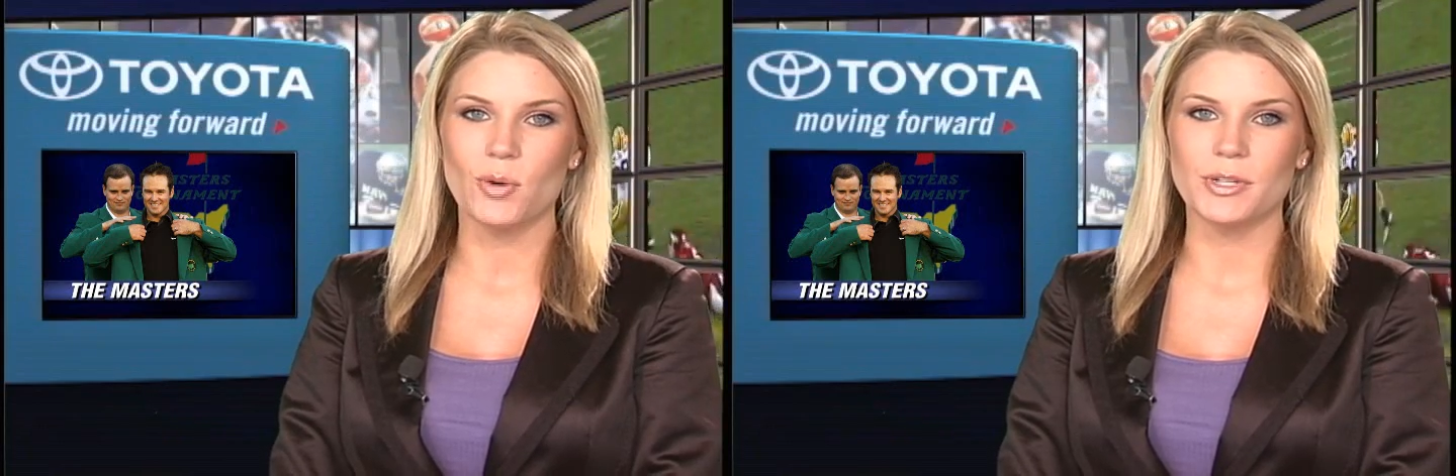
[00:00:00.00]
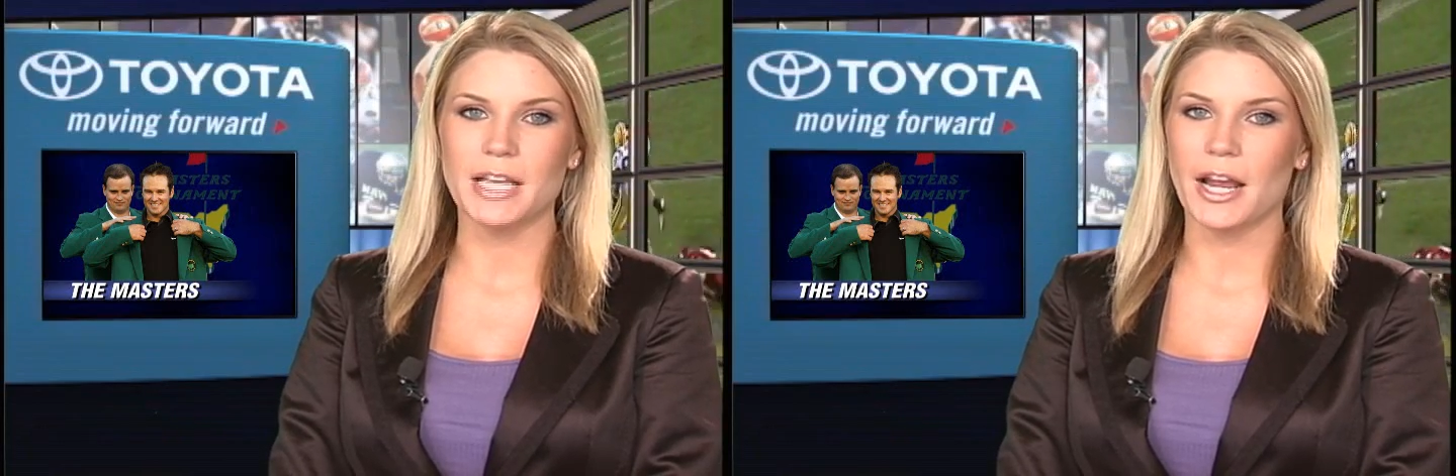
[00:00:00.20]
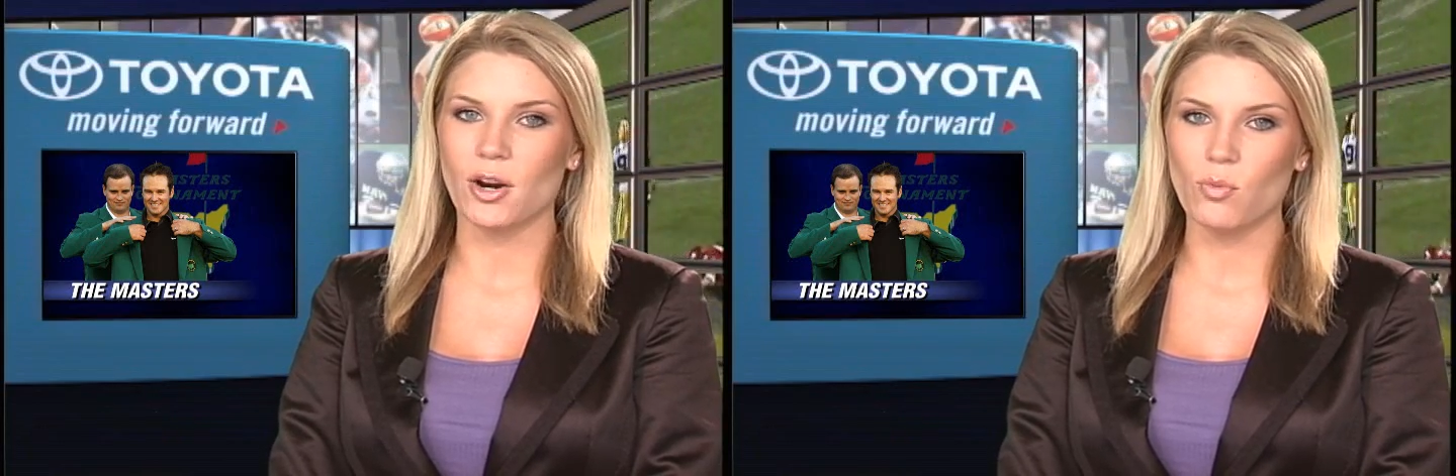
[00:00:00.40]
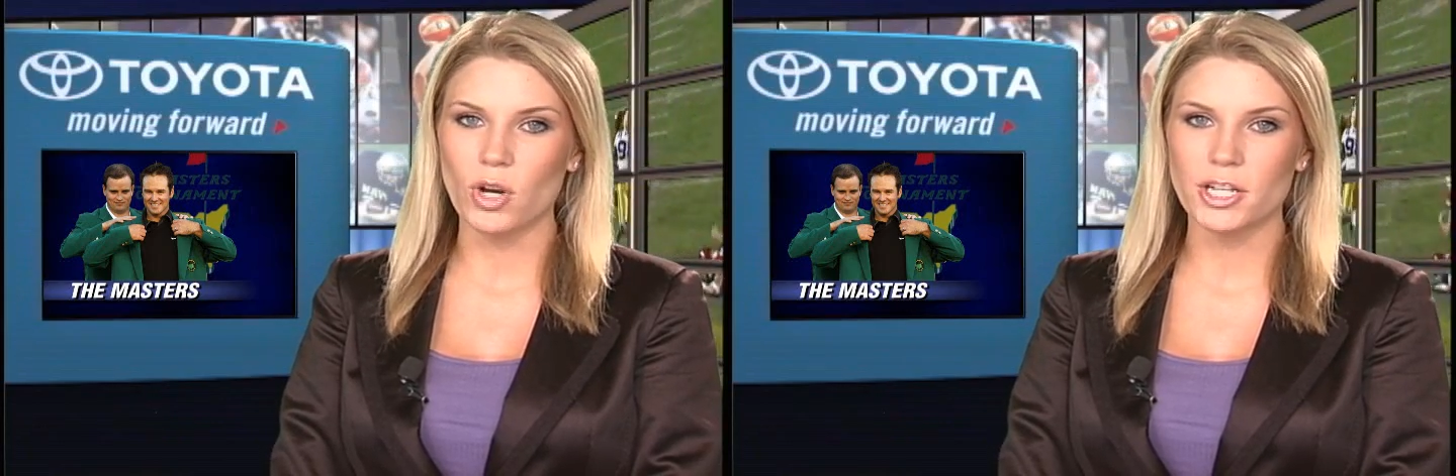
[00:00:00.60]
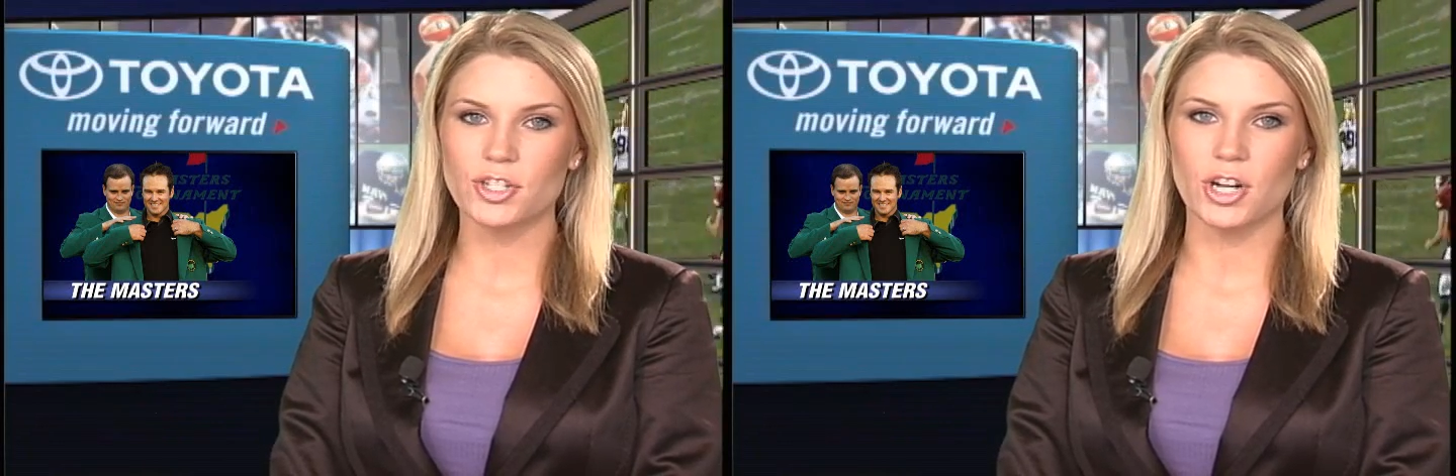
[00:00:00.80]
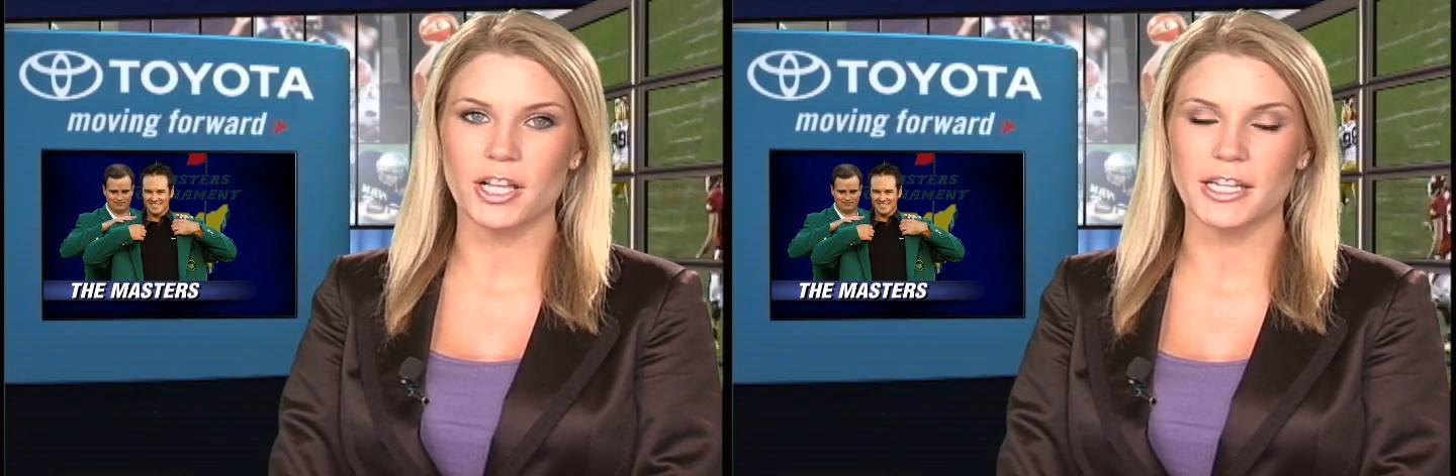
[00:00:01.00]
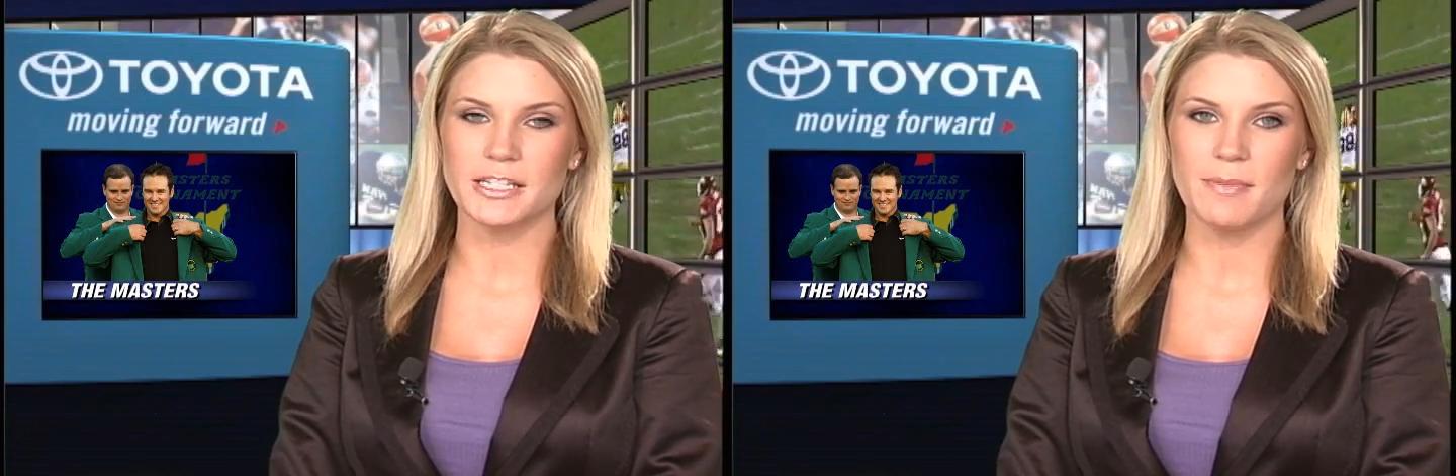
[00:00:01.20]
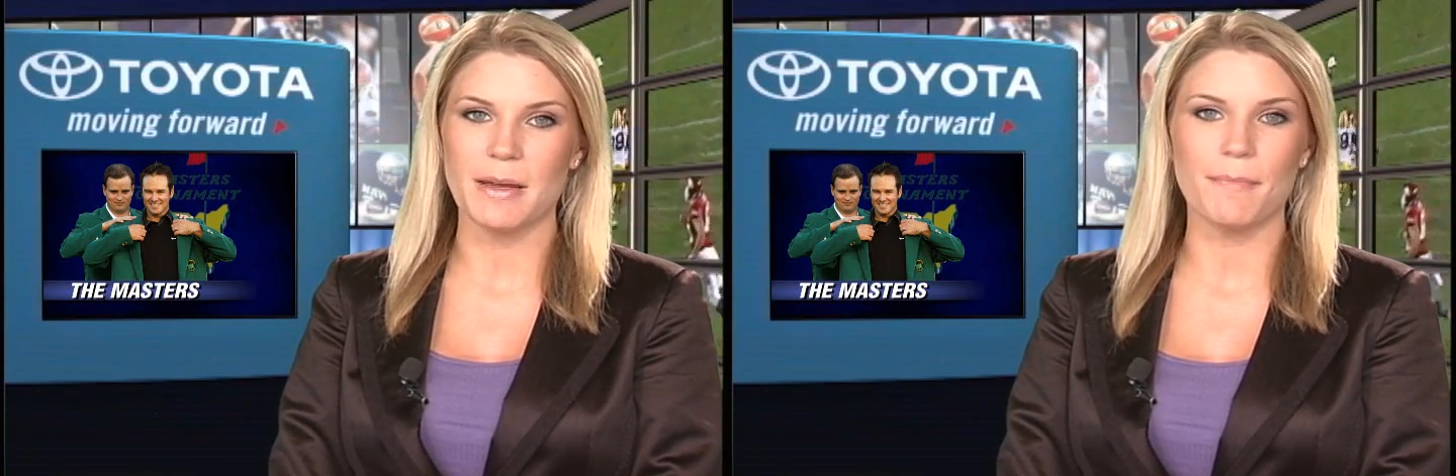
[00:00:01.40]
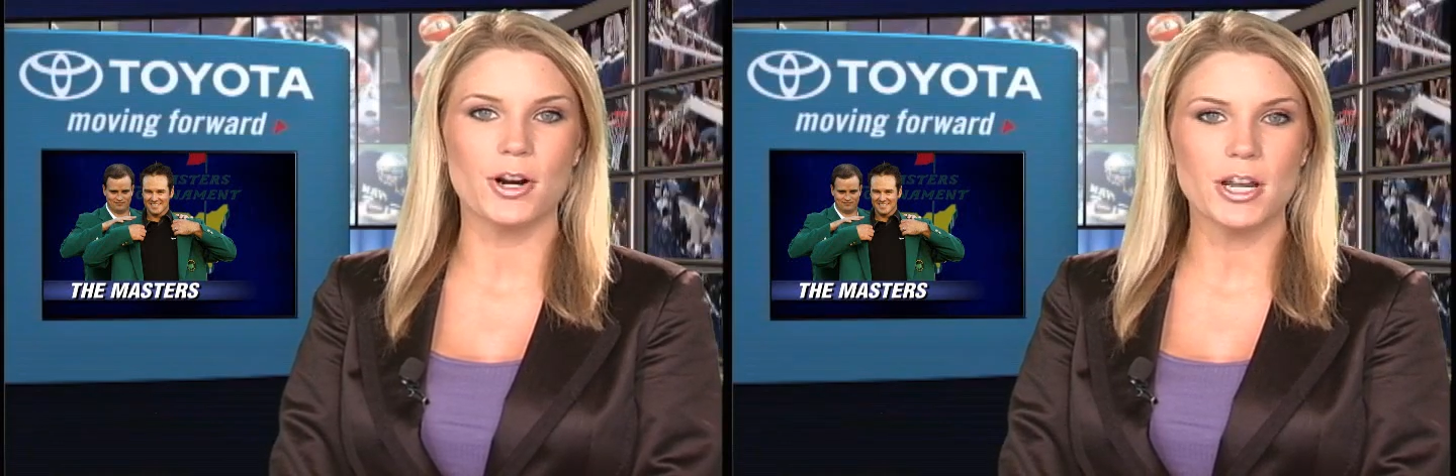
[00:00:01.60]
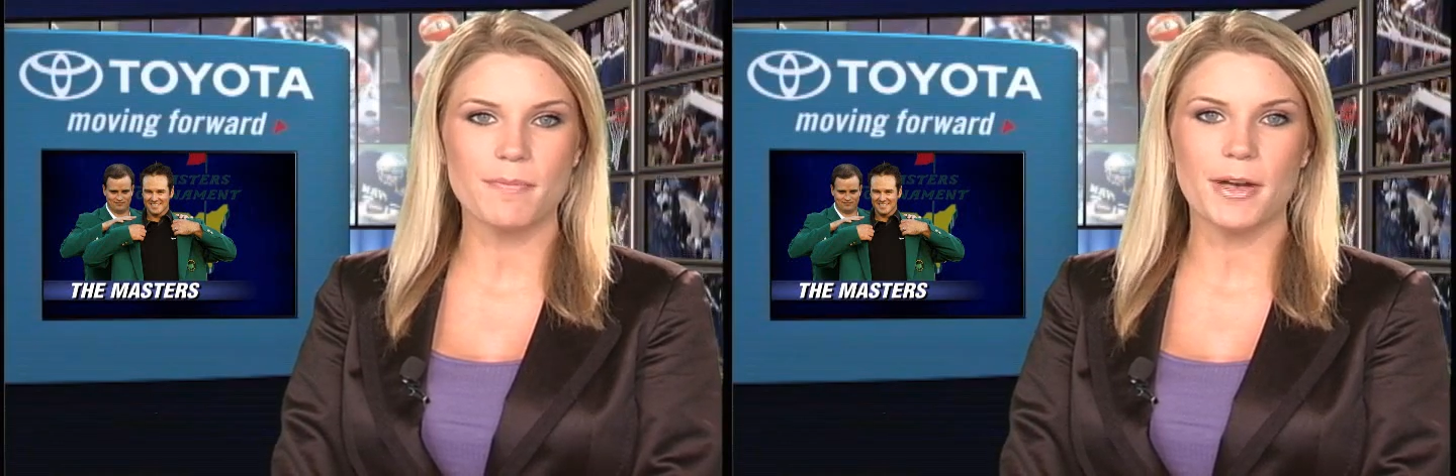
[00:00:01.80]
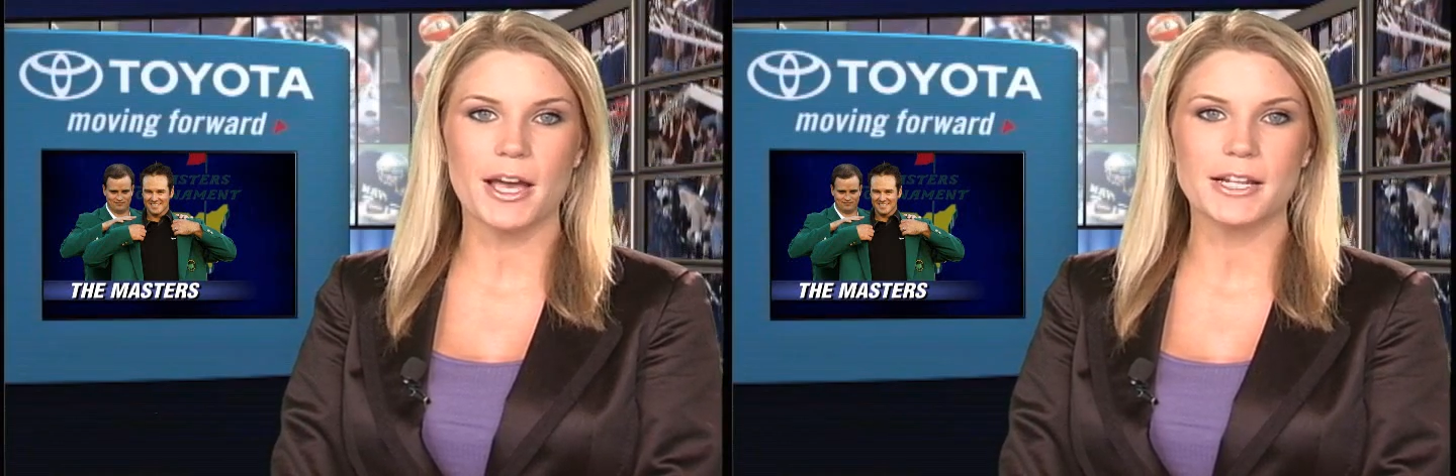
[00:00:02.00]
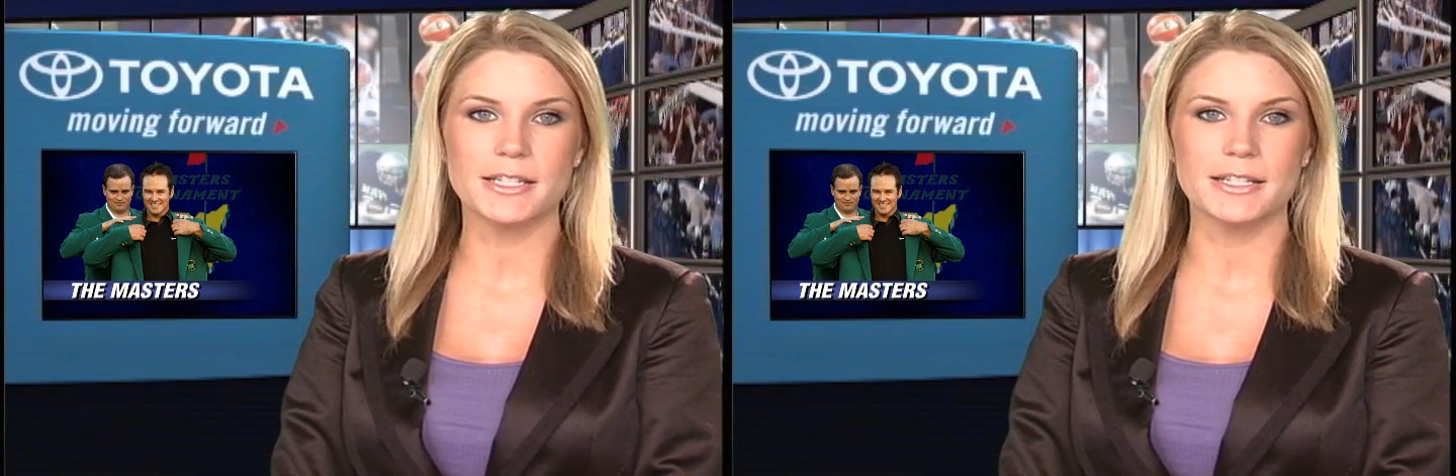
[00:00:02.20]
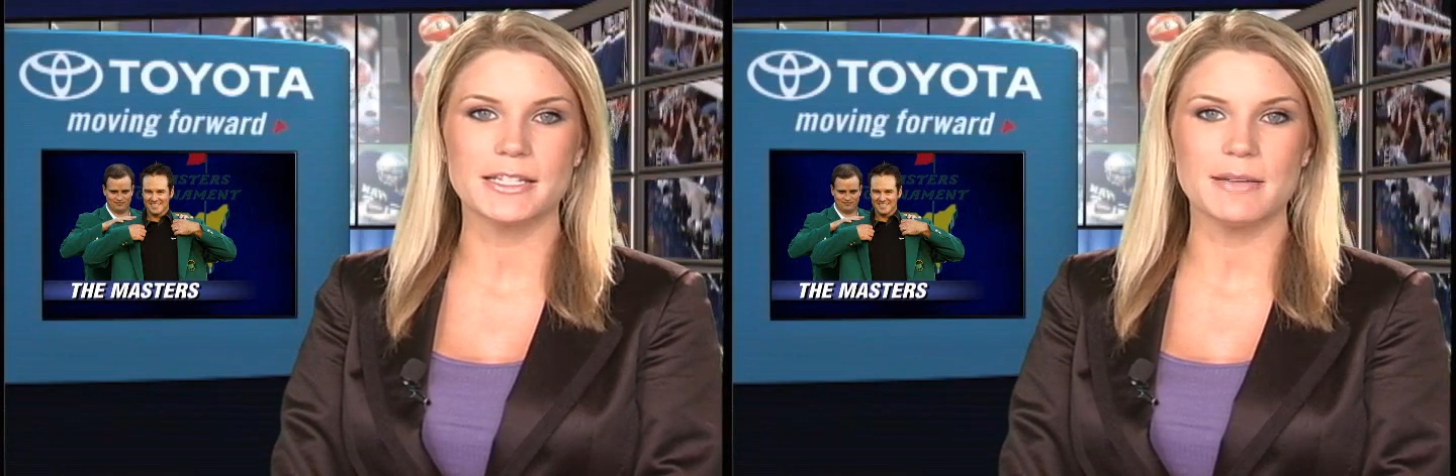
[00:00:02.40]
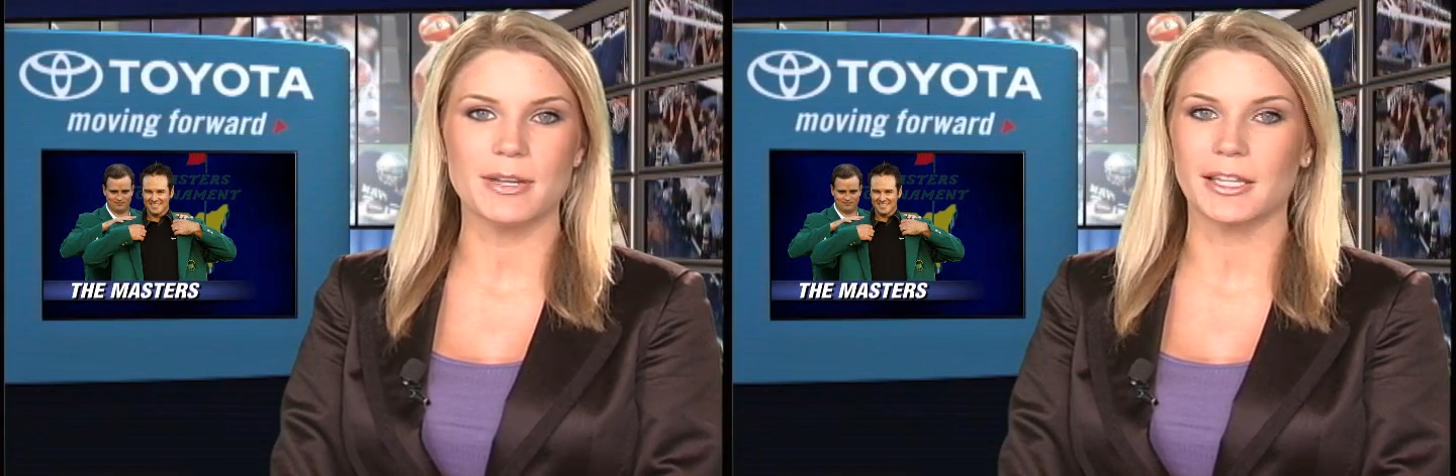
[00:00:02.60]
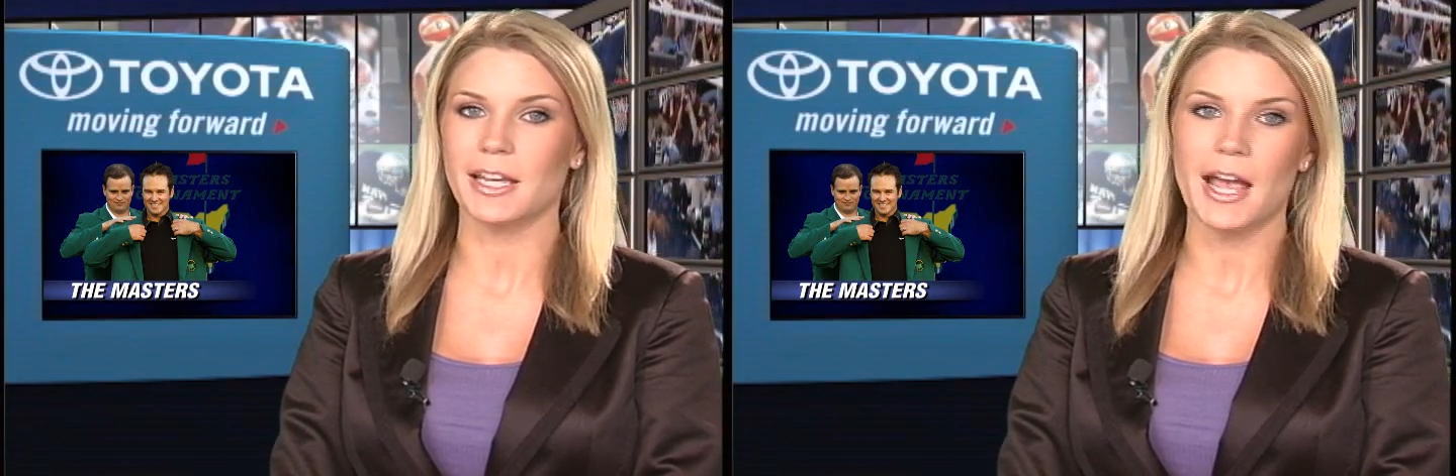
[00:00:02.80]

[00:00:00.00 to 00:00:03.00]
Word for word: with Tiger Woods struggling to make birdie putts and seemingly